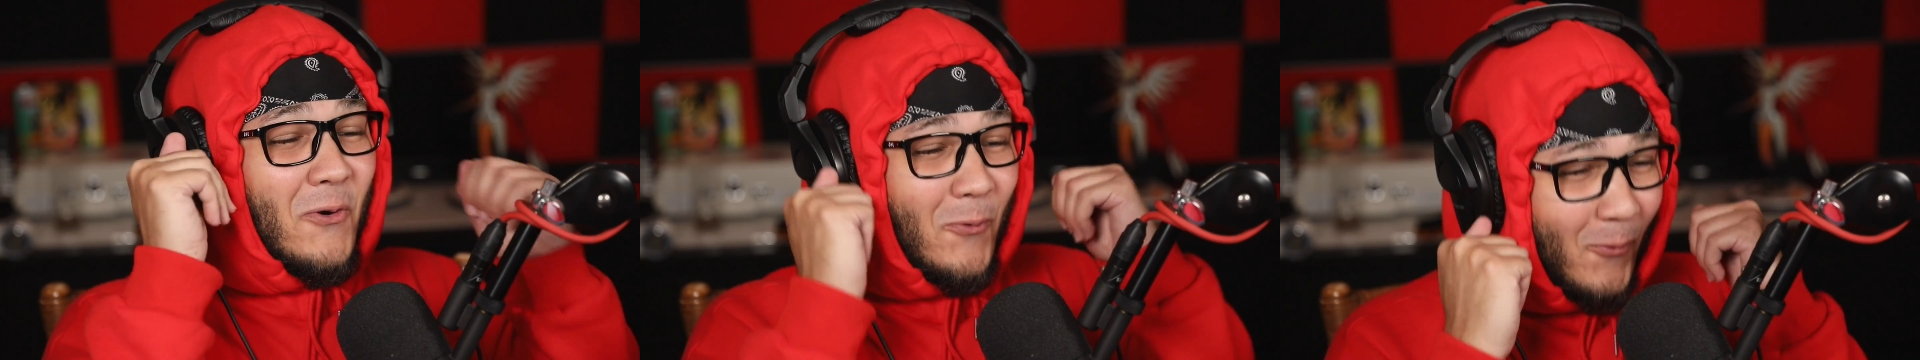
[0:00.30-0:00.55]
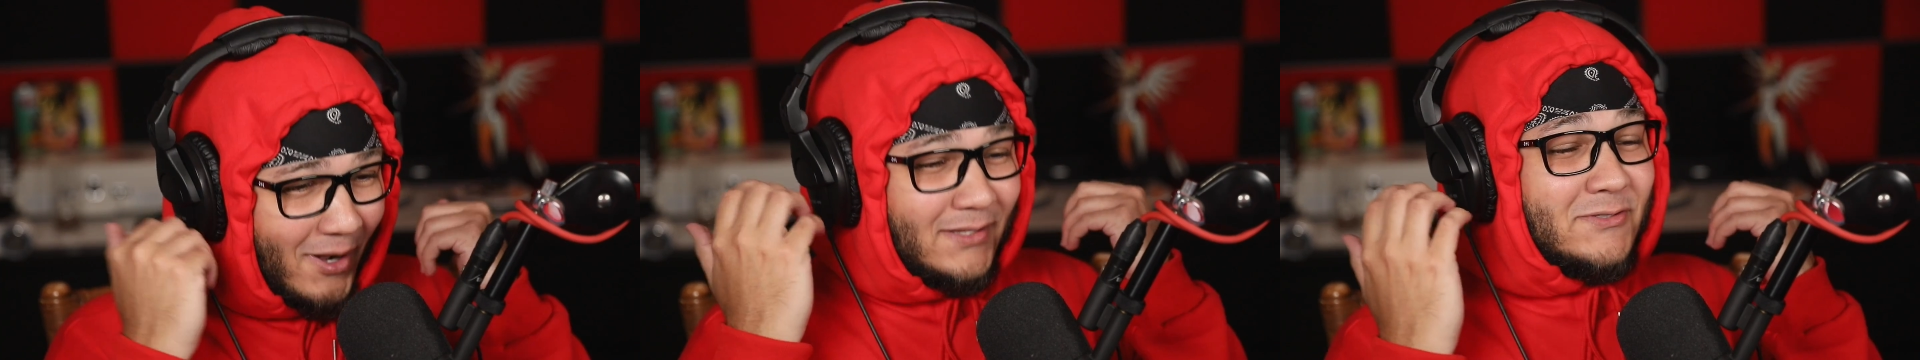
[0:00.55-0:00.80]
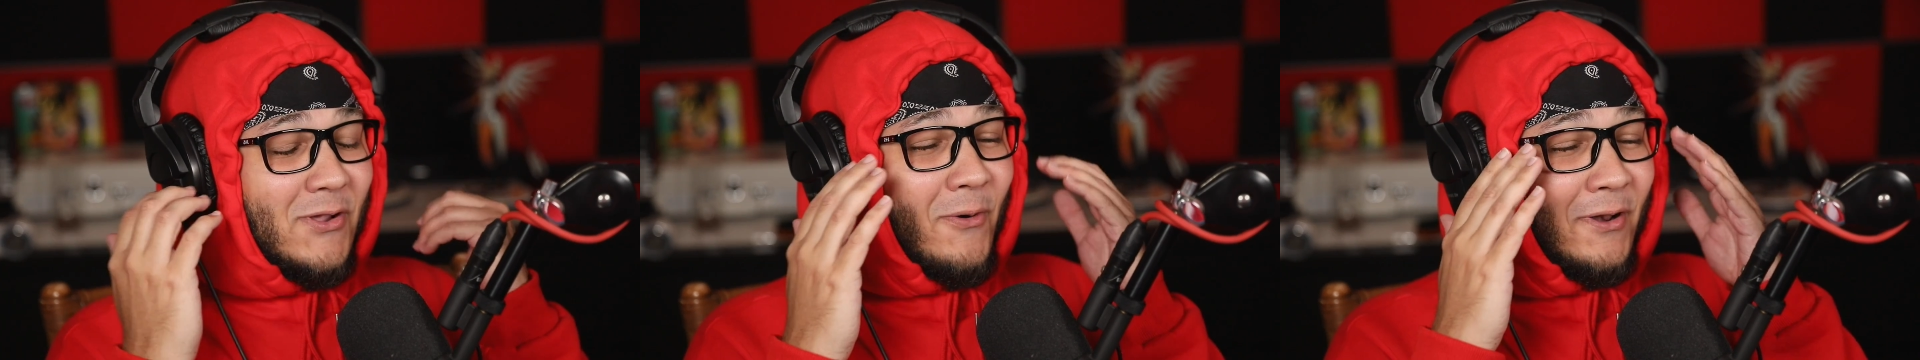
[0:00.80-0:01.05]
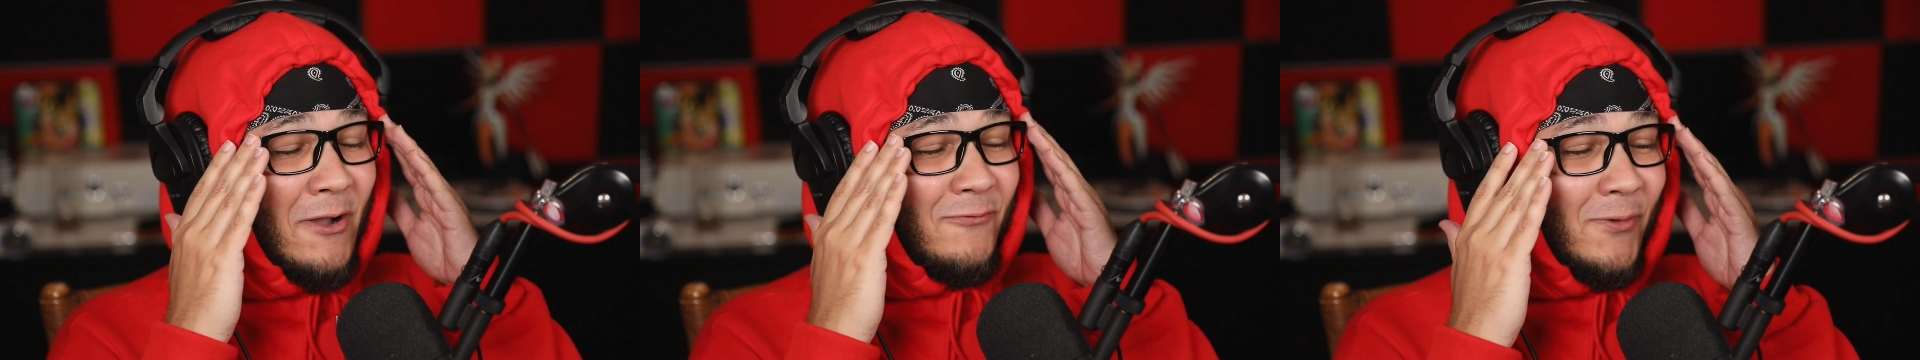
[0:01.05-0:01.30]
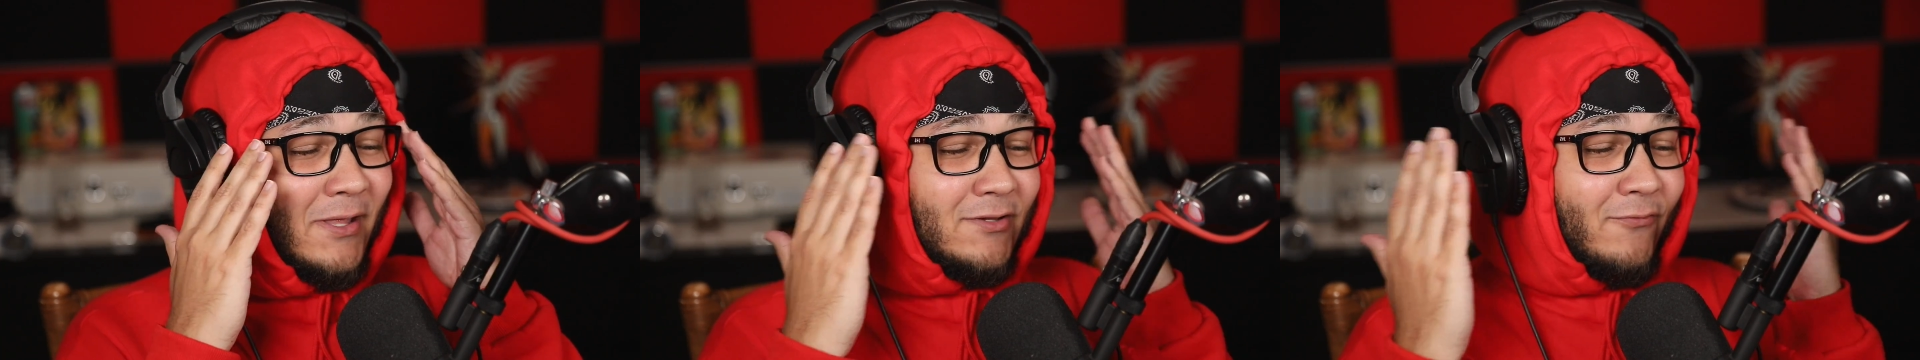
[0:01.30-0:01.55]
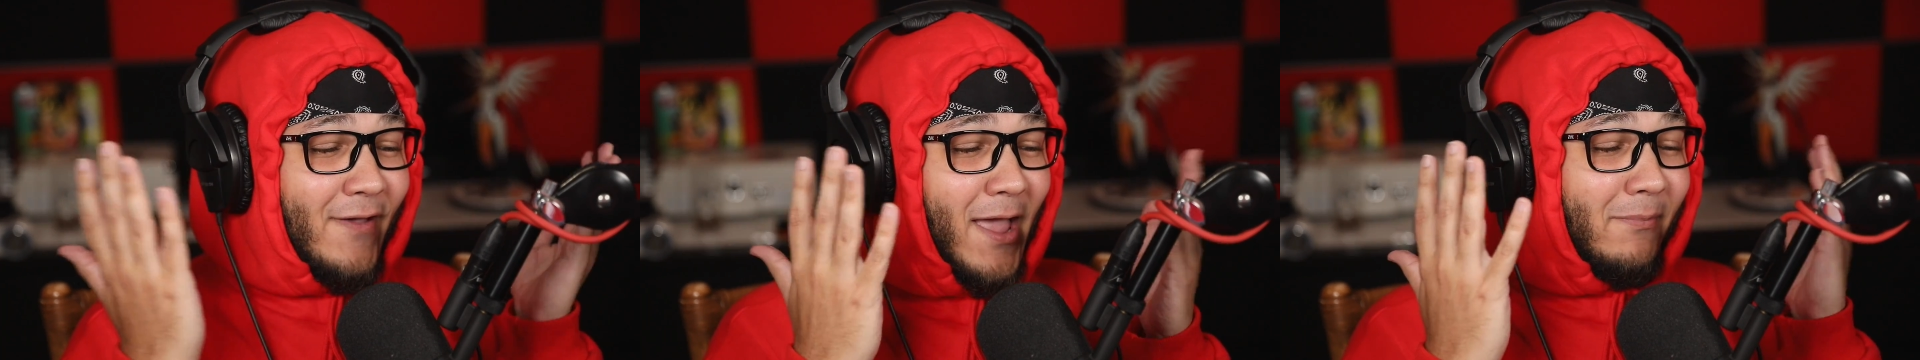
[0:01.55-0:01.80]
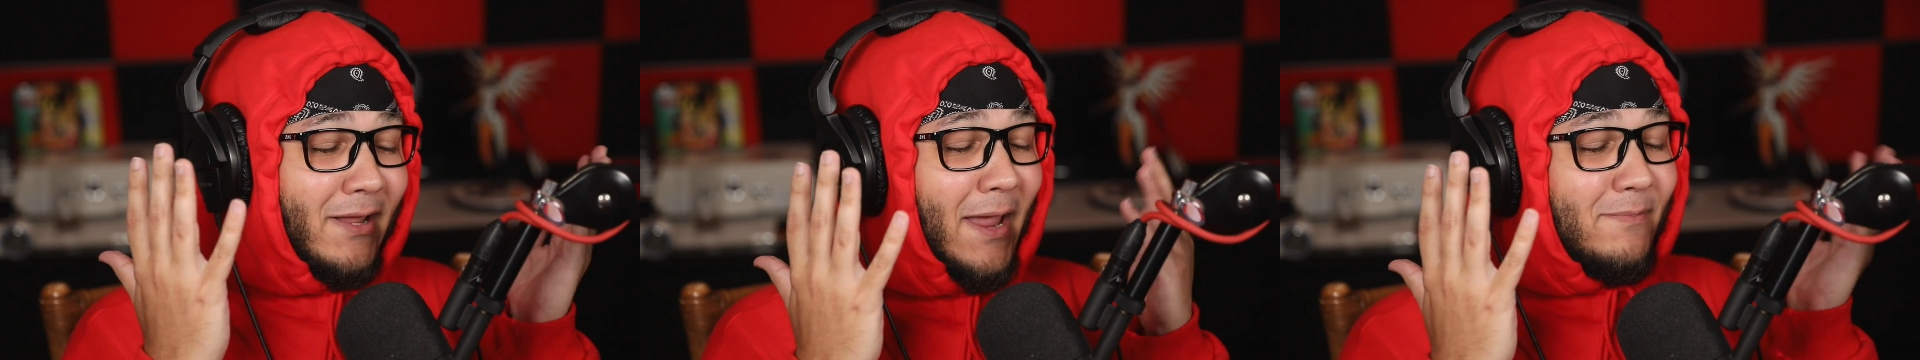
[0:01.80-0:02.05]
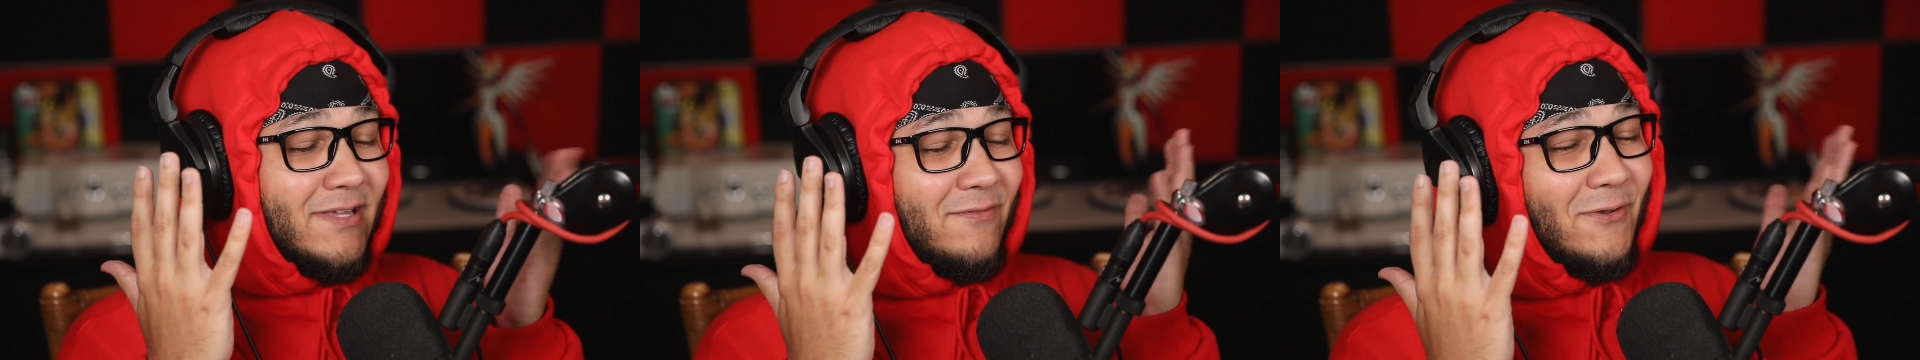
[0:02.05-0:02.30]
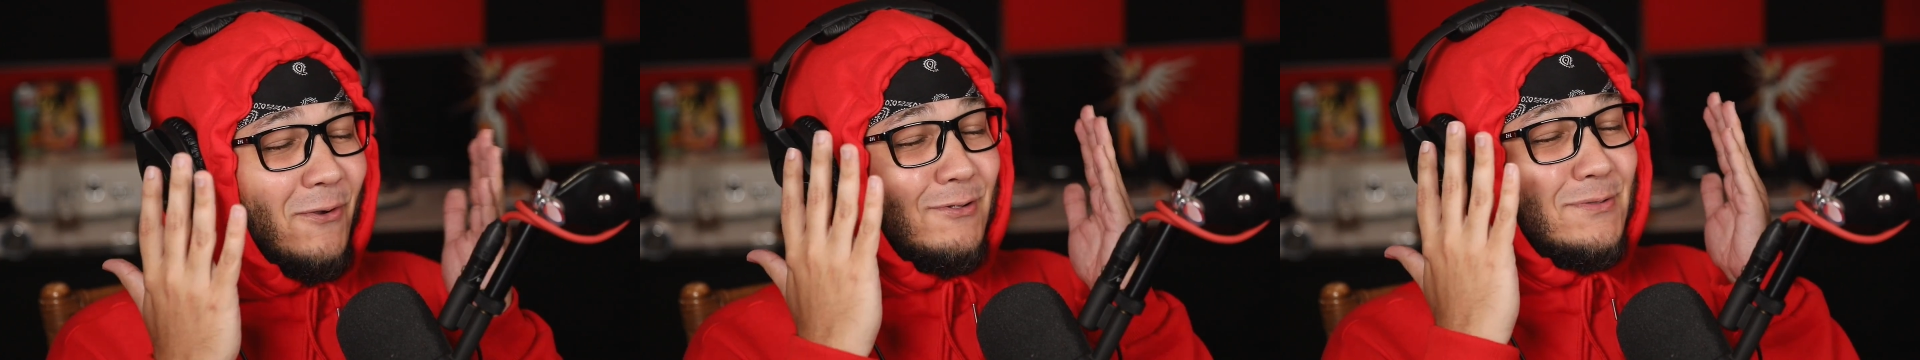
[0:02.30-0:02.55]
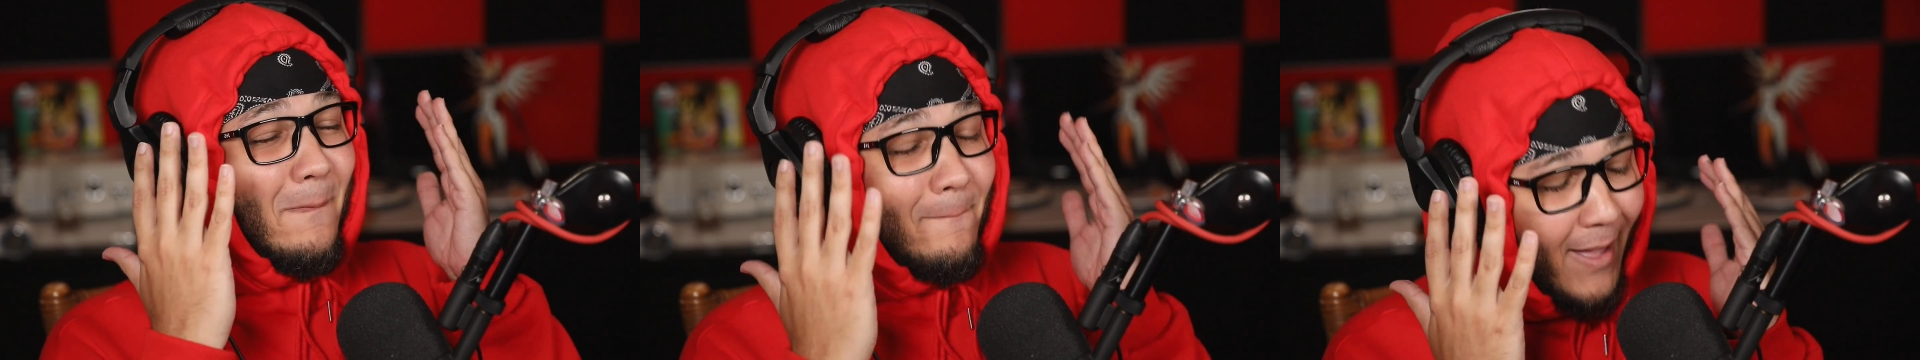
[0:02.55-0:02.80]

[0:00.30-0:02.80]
What's going on, Flow Nation family? I am Sick Flowz